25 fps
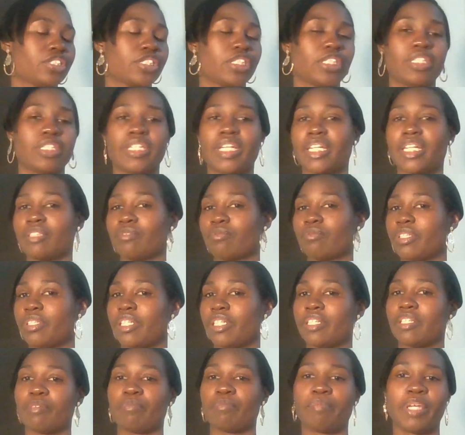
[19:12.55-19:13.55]
connect with
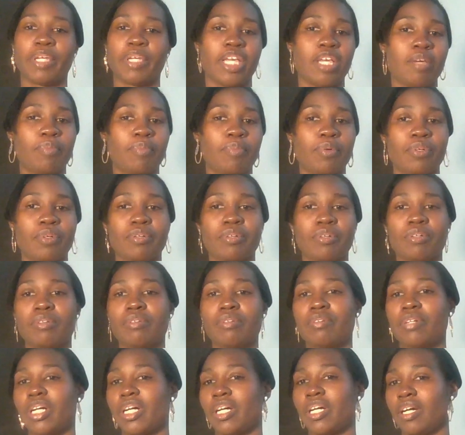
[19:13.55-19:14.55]
other
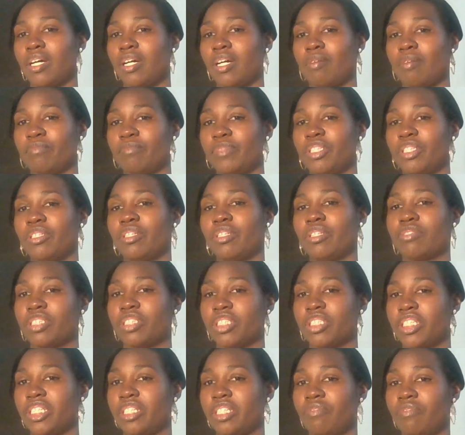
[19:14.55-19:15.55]
people, to
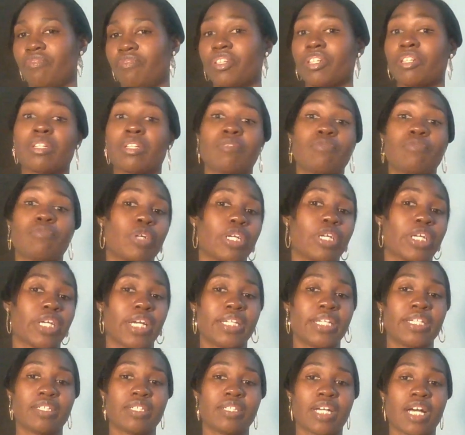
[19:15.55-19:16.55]
get a feel of what
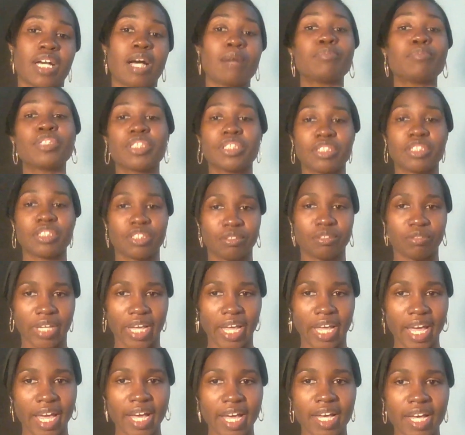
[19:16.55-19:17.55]
kind of options you
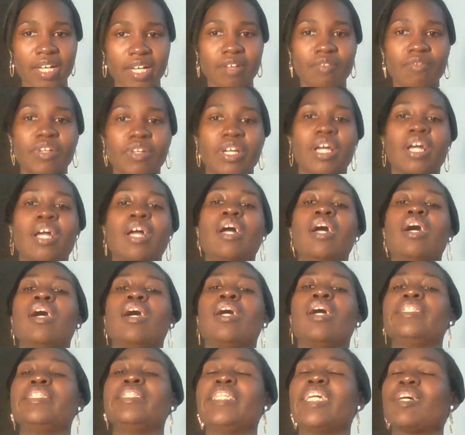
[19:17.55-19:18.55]
have.
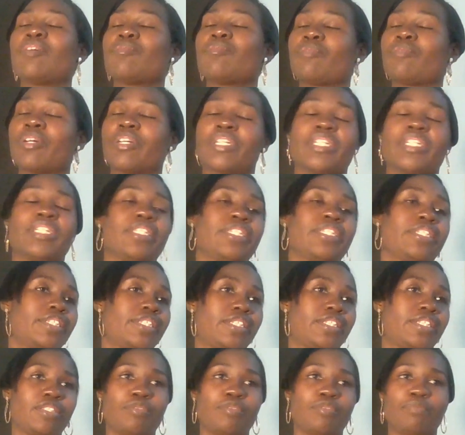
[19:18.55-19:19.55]
Networking is
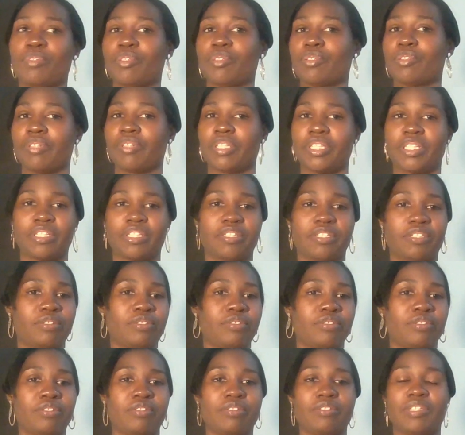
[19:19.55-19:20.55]
super
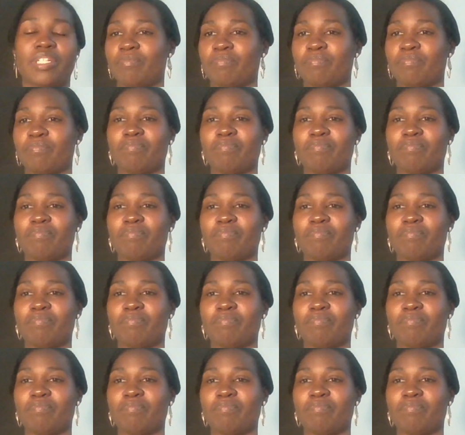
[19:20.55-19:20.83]
critical.